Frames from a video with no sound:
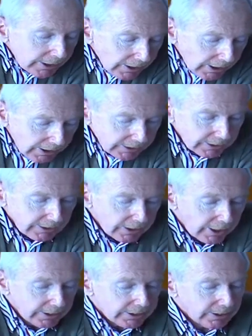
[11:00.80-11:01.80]
the
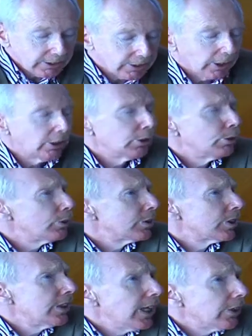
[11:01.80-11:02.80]
1990s, whose
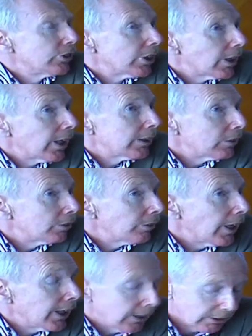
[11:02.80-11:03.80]
nature and
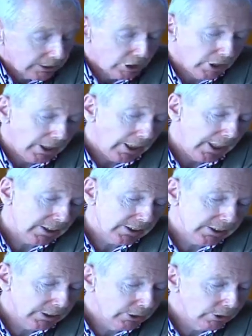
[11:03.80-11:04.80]
effect has
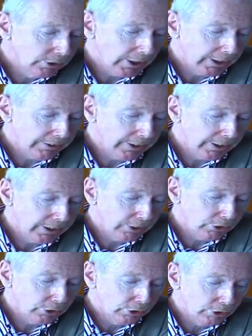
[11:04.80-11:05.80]
still, I think,
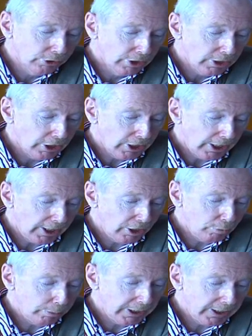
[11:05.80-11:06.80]
to
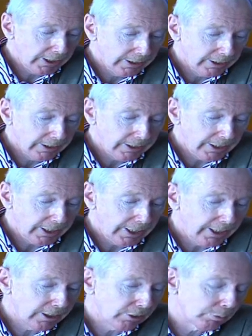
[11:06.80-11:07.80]
be
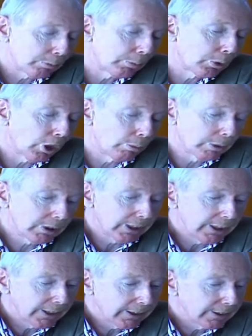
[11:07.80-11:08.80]

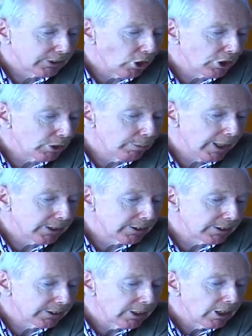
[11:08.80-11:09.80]
properly documented.
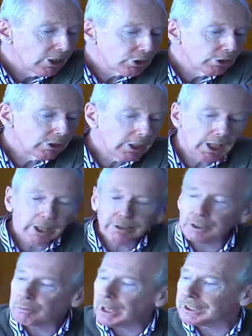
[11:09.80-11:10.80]
I
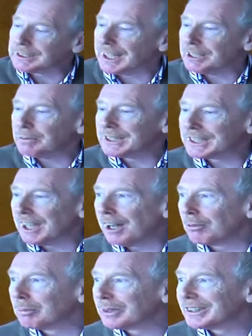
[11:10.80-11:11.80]
think my time is
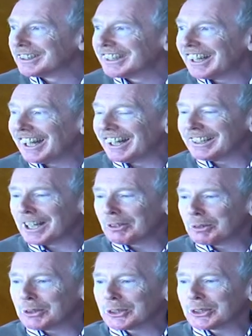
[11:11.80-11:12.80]
up, and I
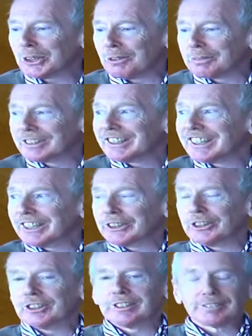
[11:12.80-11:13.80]
will stop. Thank you.